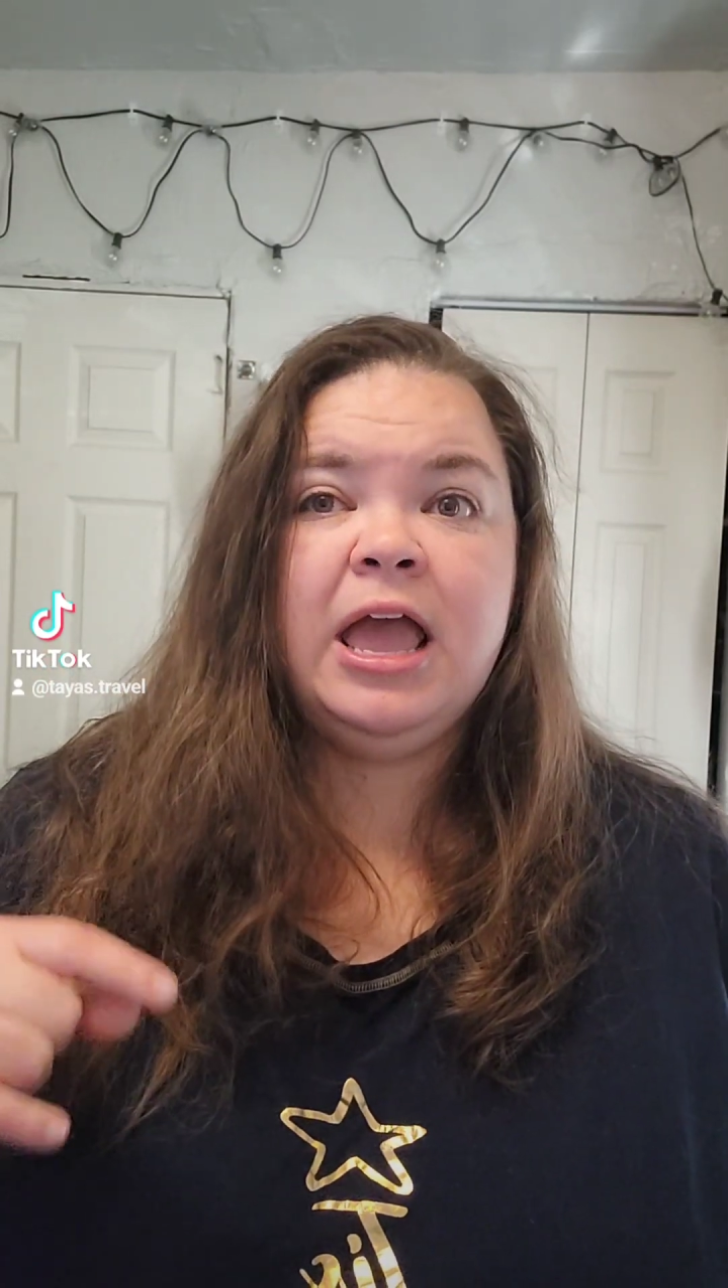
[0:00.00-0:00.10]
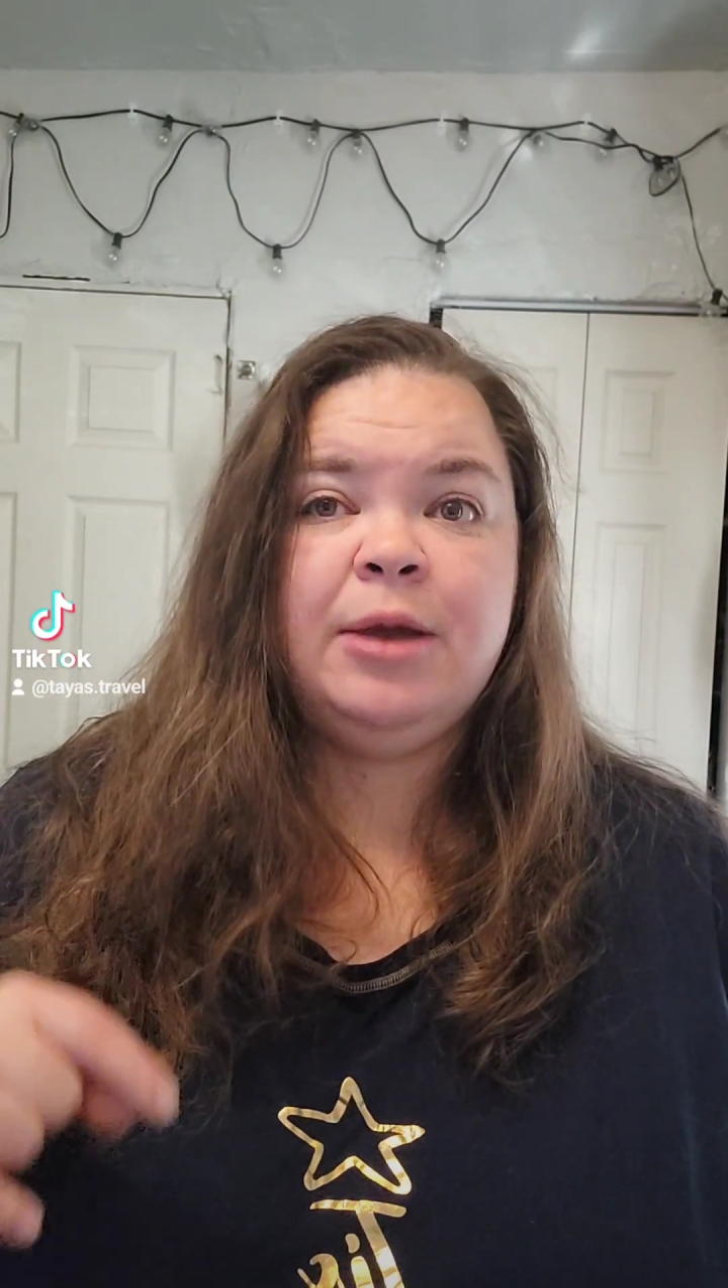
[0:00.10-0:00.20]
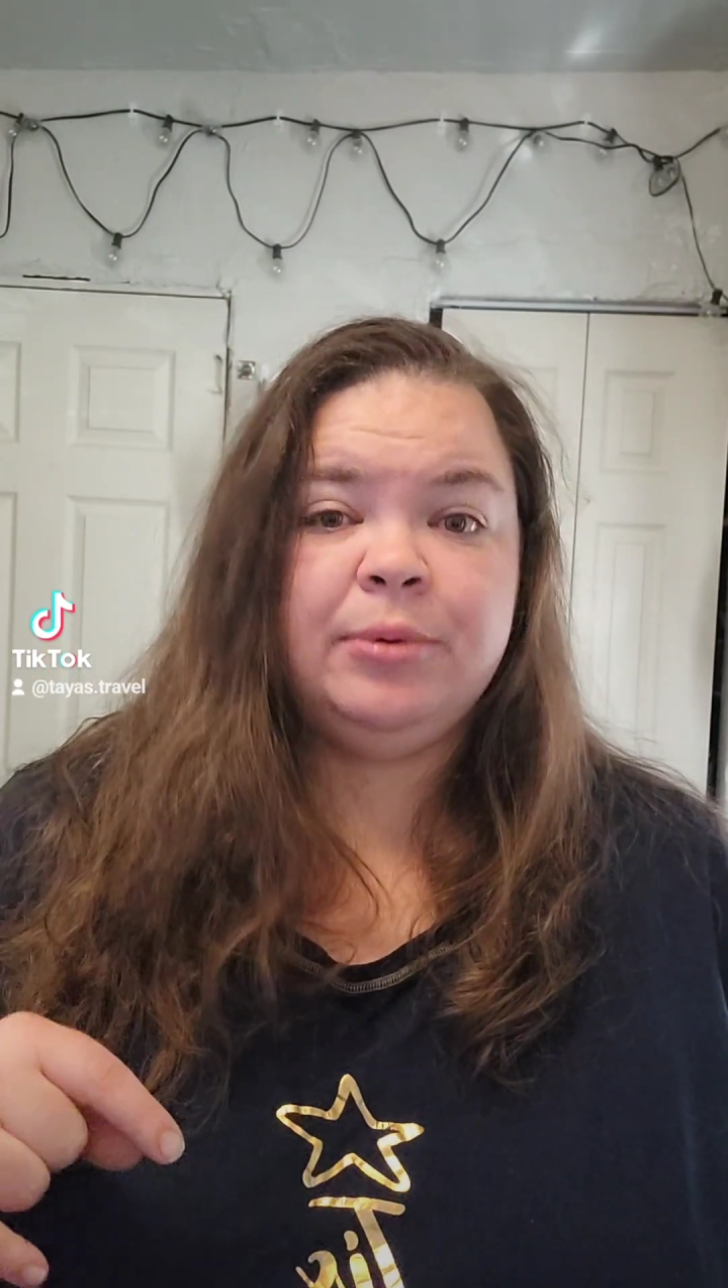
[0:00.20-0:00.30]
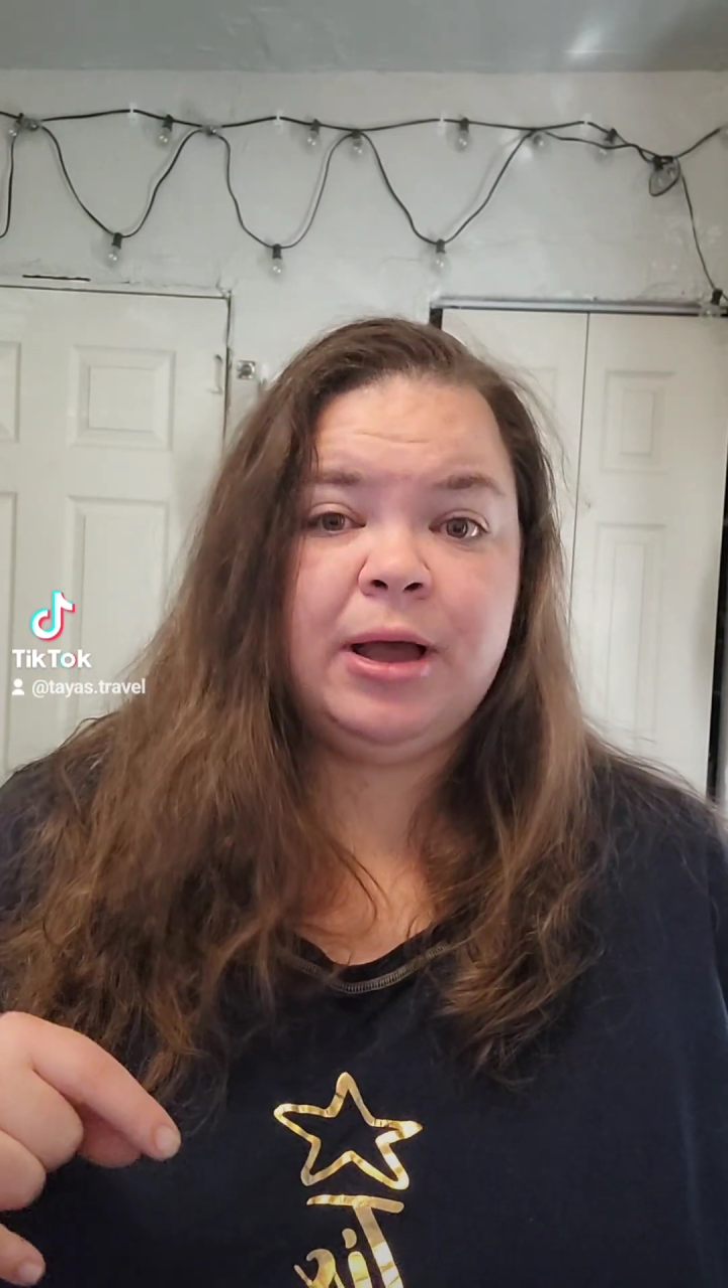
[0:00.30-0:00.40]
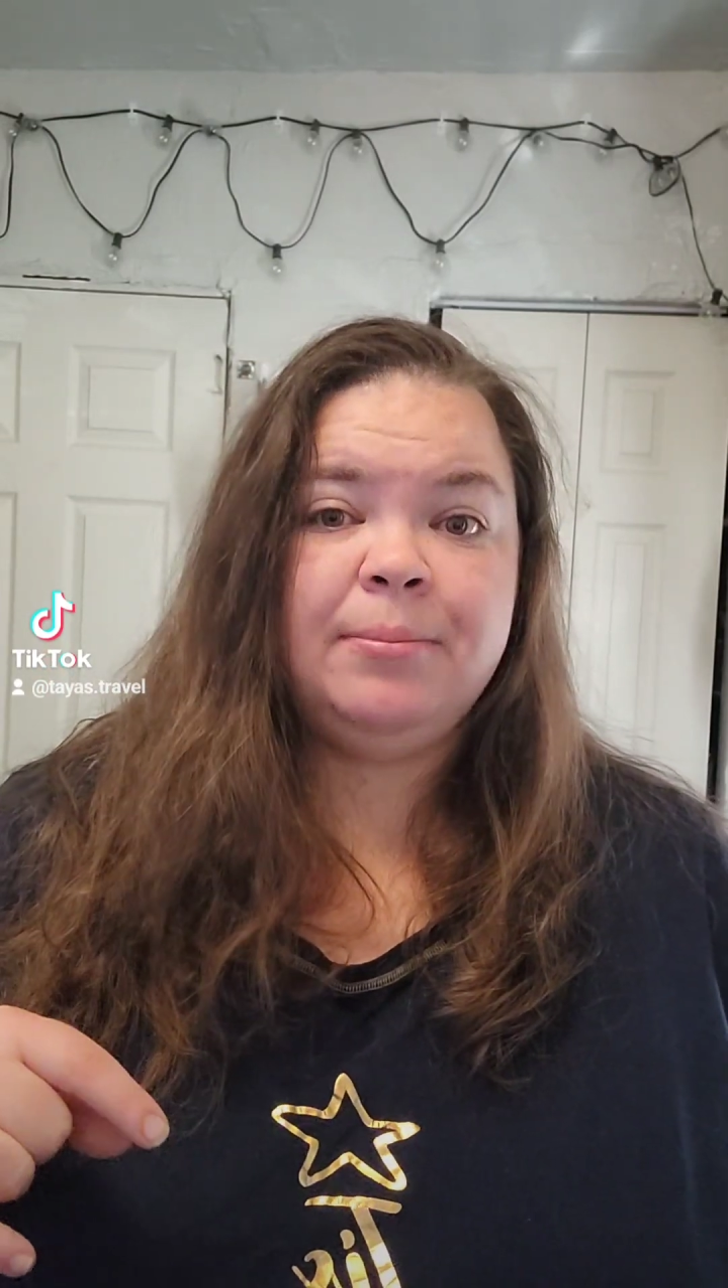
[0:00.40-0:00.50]

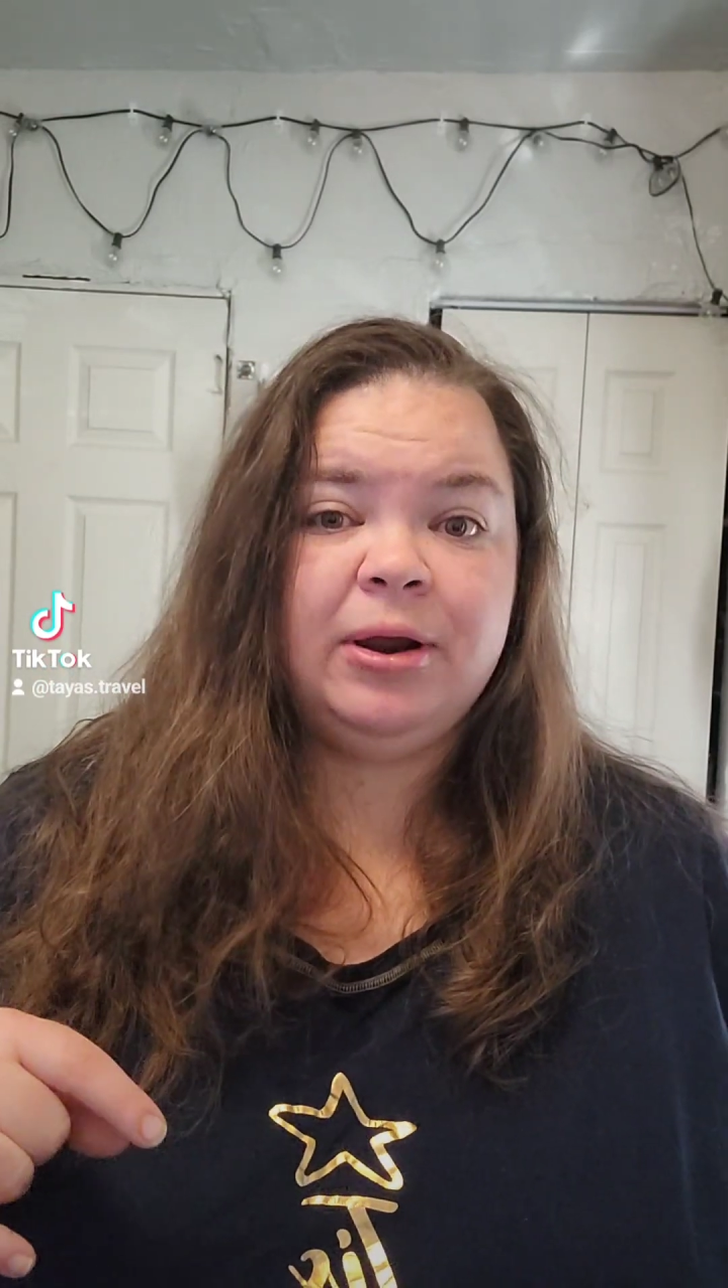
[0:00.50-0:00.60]
and we got